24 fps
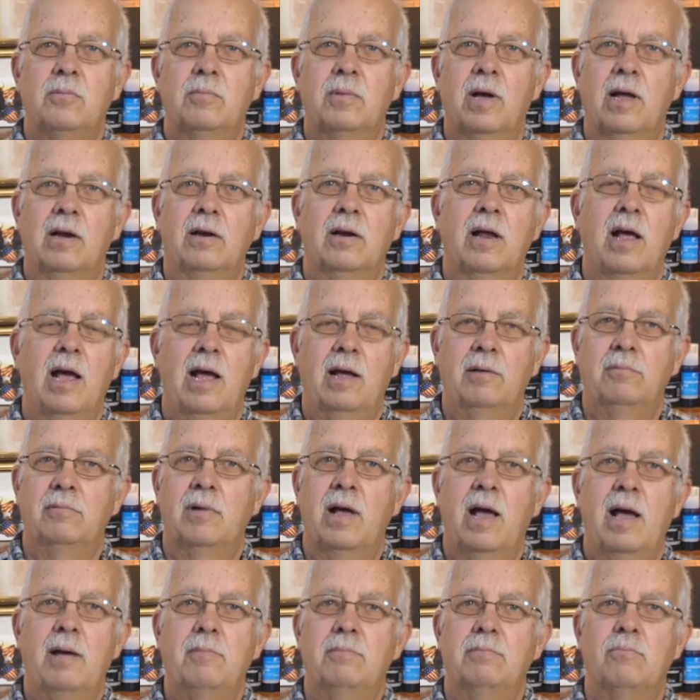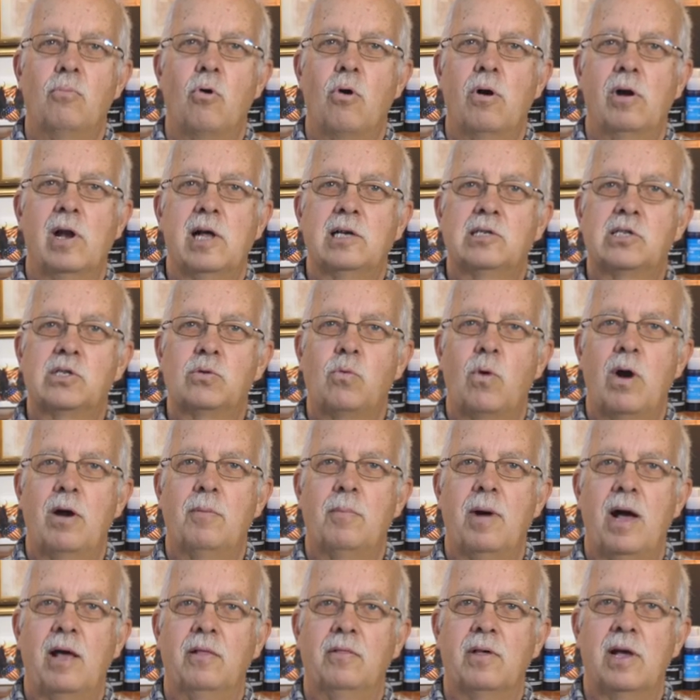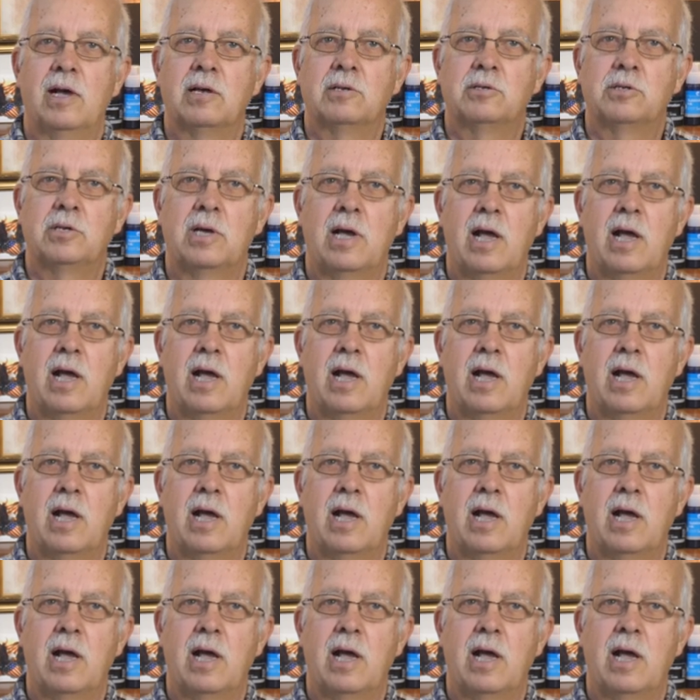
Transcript: But I more or less swear by this.